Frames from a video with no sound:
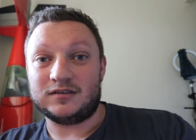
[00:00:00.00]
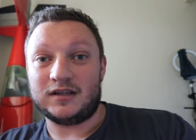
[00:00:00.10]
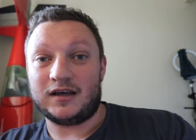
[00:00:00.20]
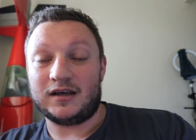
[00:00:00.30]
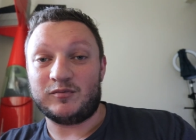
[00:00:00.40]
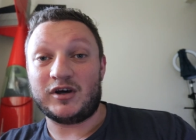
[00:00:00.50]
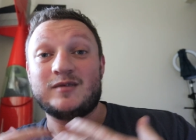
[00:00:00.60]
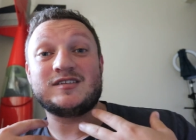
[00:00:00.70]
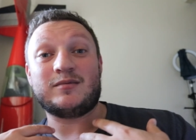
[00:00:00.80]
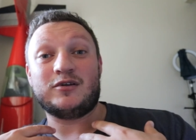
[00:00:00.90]
uh, my name
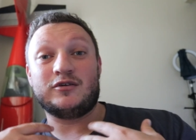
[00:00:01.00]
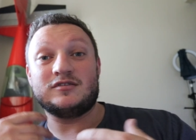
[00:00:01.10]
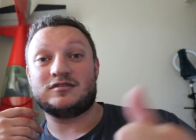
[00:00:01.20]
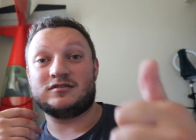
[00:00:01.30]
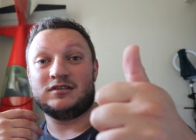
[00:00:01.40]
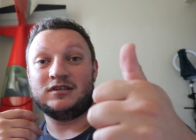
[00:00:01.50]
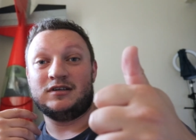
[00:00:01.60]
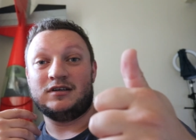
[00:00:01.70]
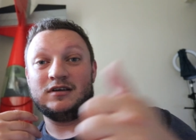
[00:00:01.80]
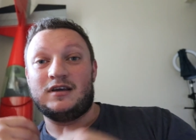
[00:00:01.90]
is Captain Lawrence
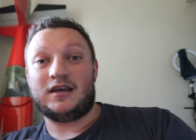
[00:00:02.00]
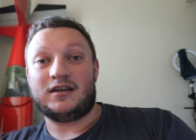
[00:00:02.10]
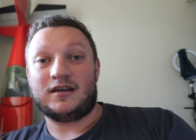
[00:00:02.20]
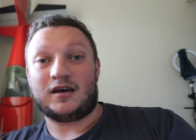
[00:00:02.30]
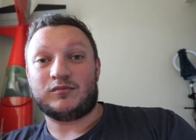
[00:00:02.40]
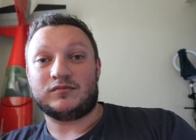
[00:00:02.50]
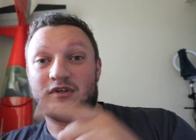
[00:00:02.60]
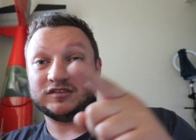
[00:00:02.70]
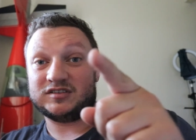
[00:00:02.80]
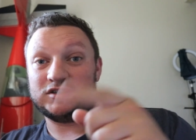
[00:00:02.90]
and um,
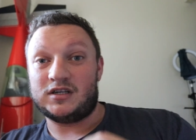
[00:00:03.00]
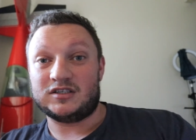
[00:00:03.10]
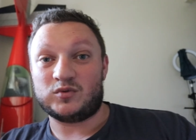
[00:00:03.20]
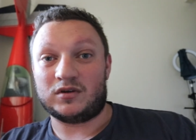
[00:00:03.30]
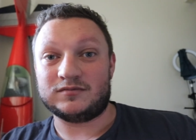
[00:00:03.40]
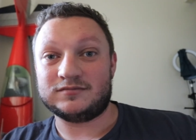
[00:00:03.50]
I'll see you in the next one